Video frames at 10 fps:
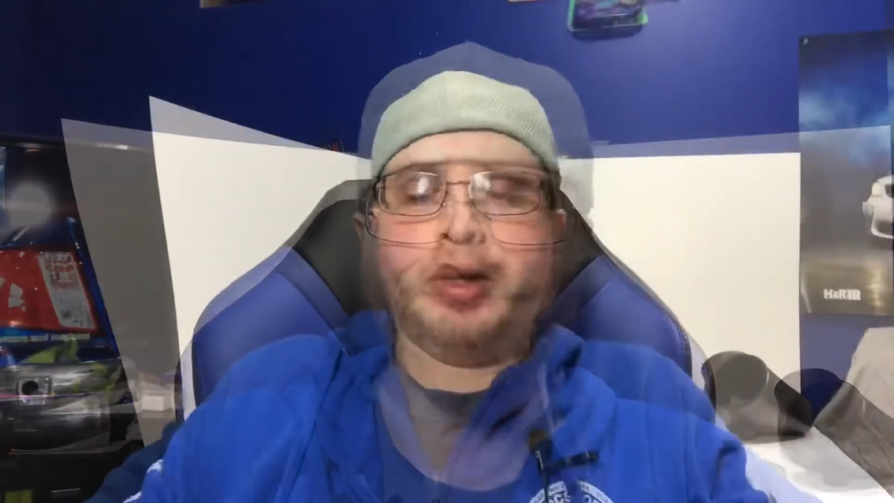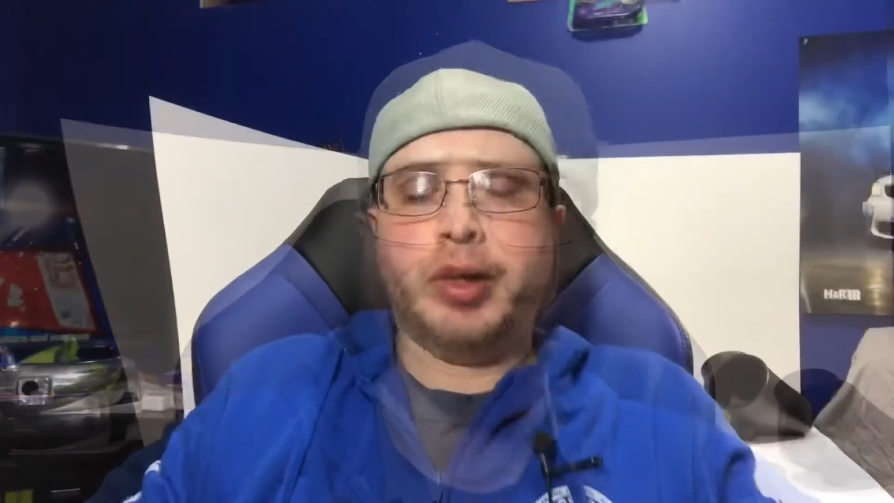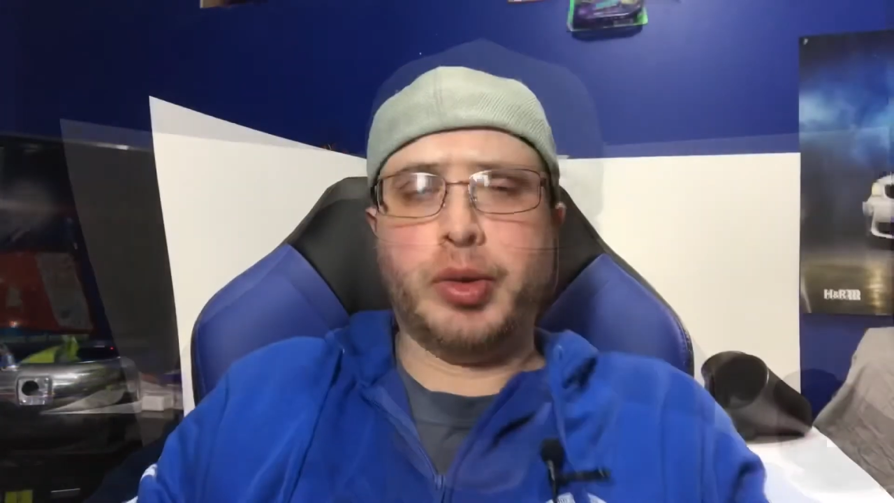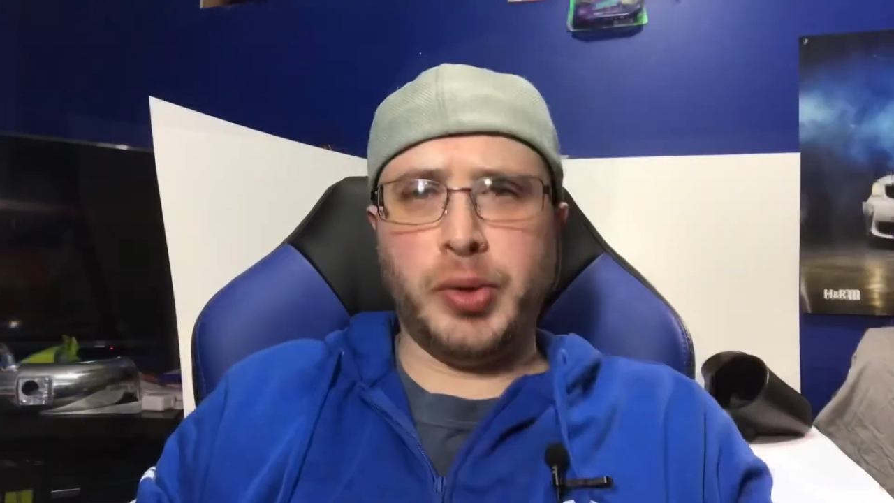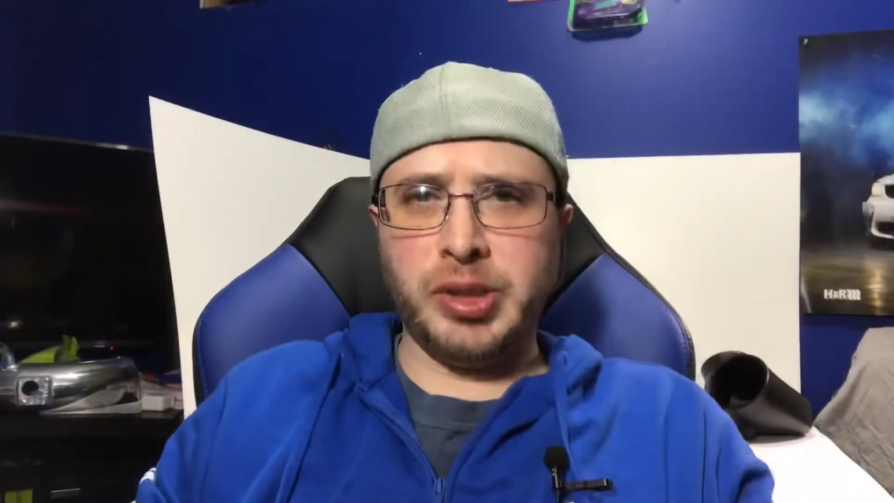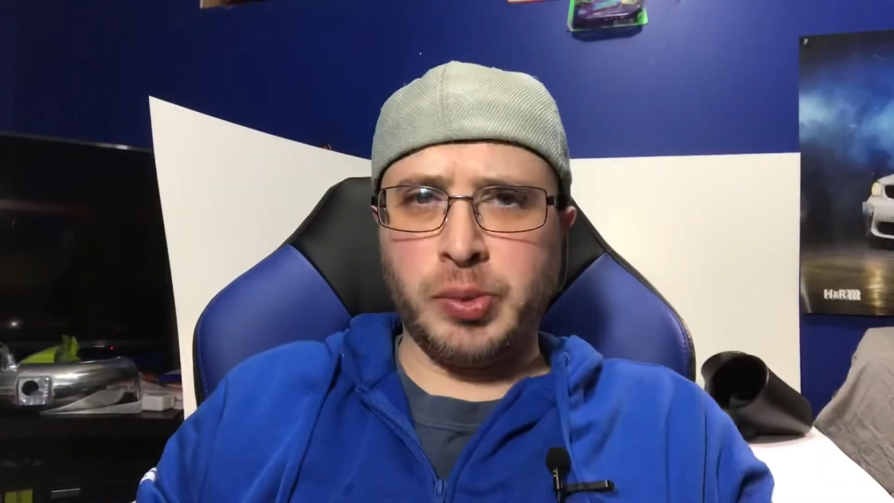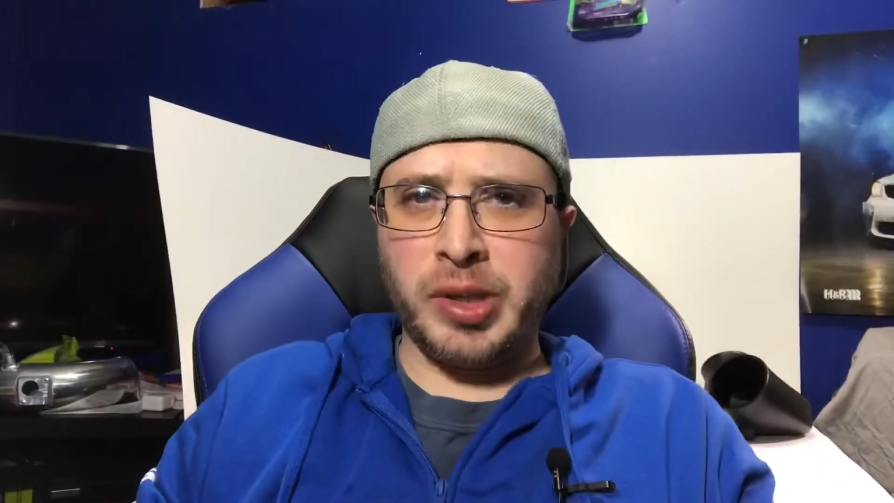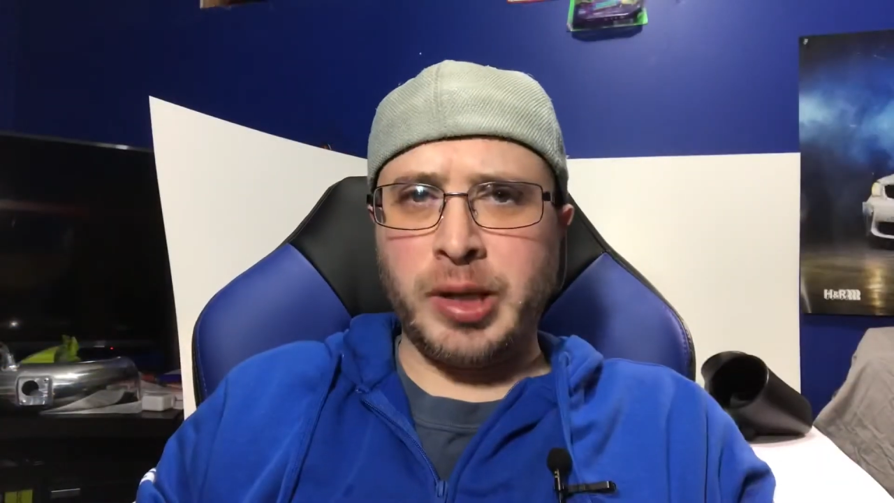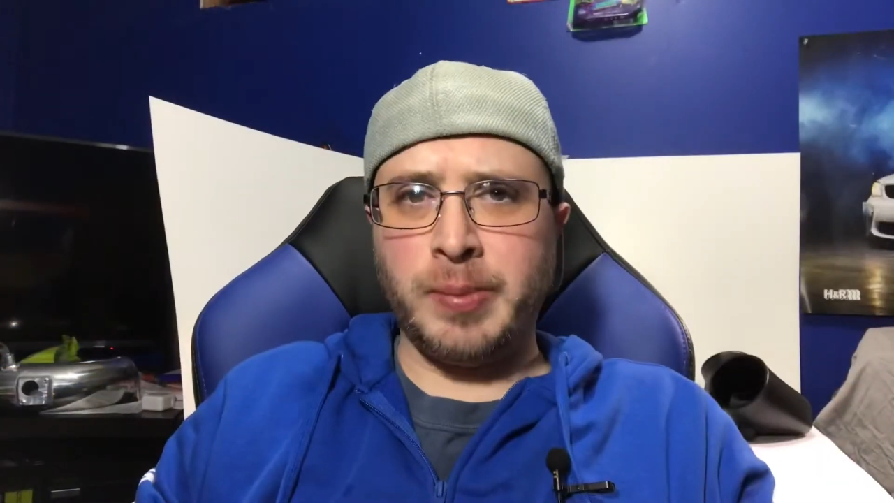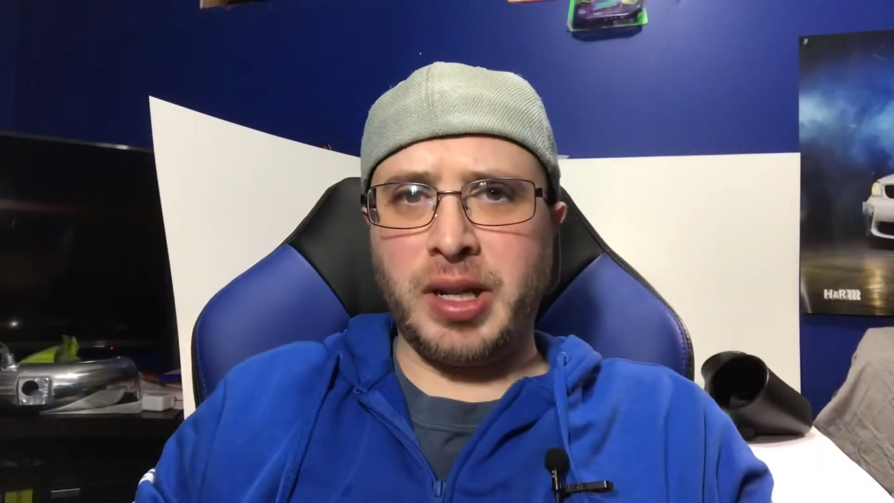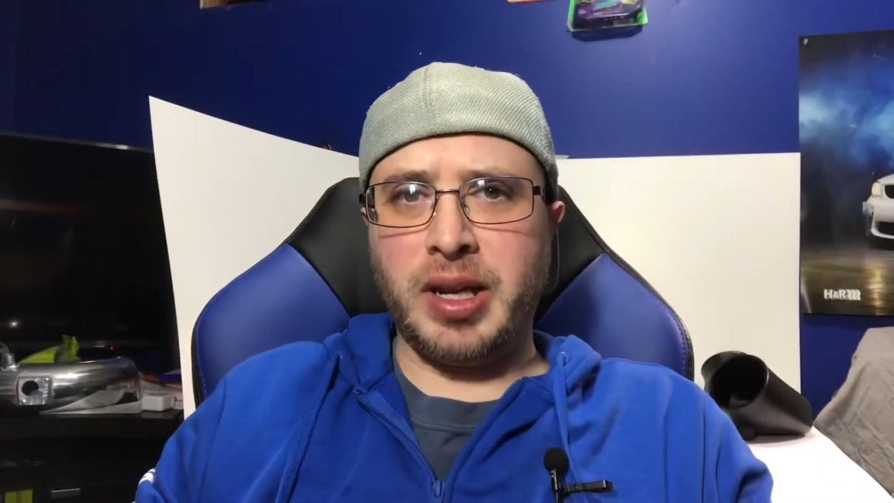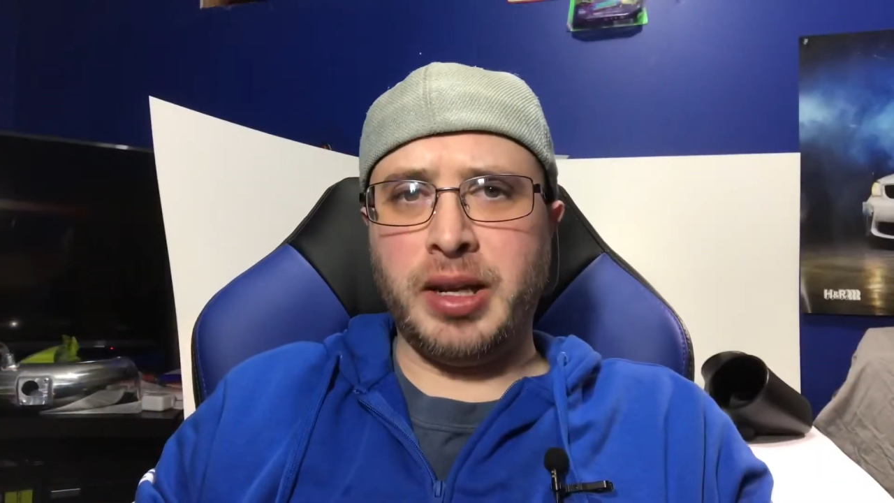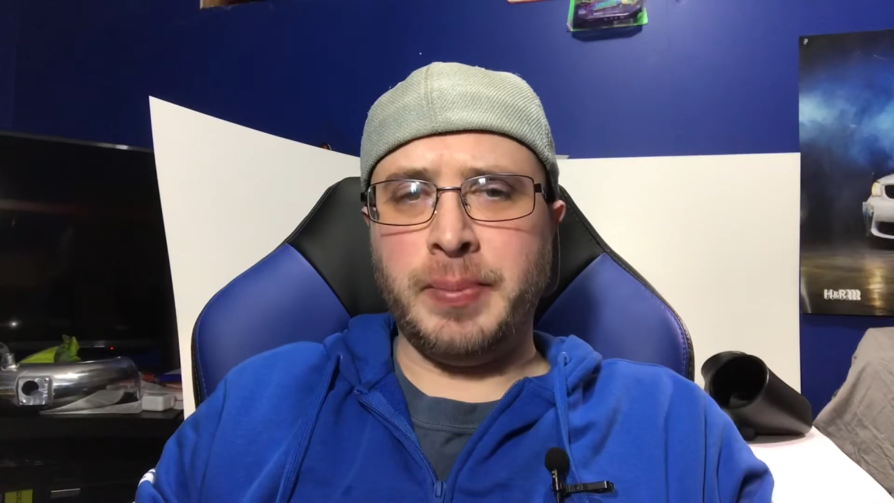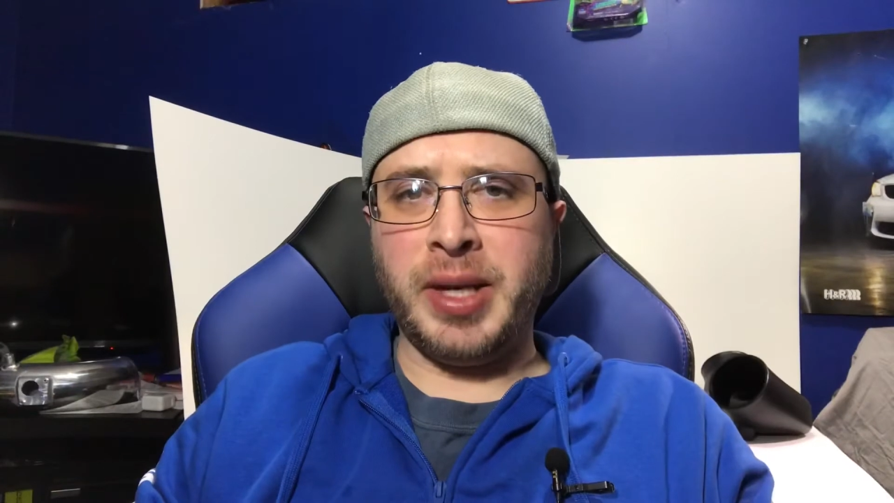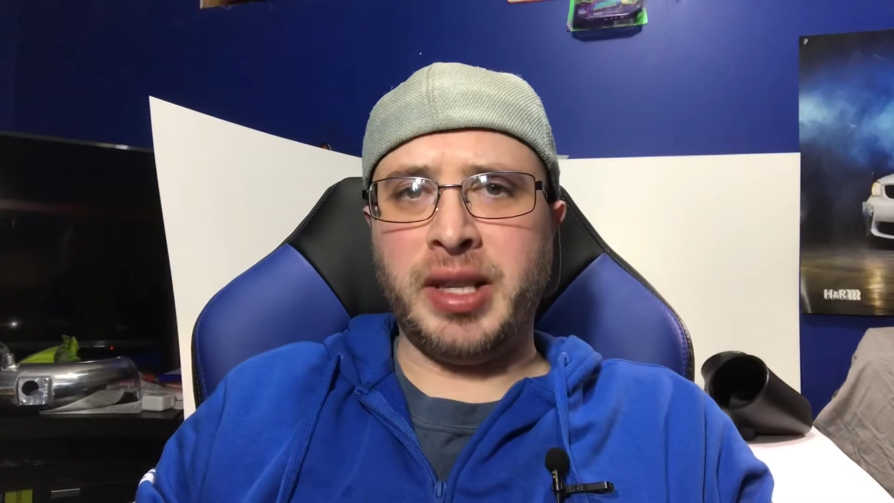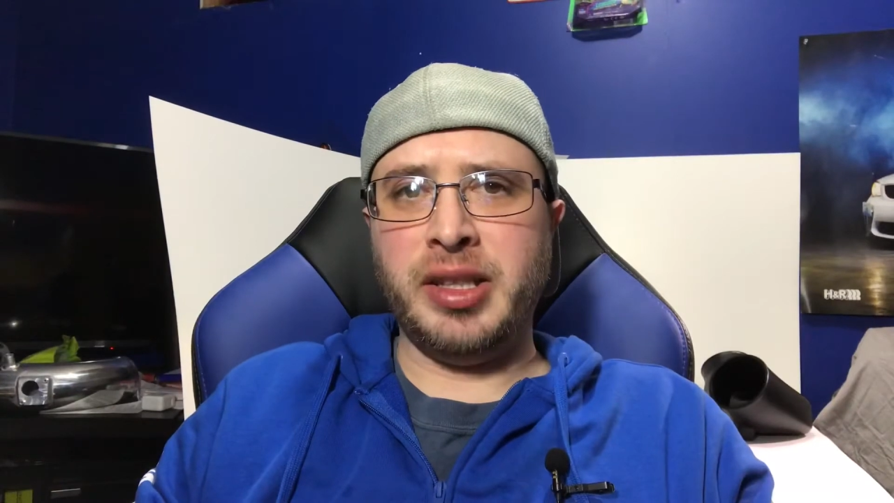The reason why I'm making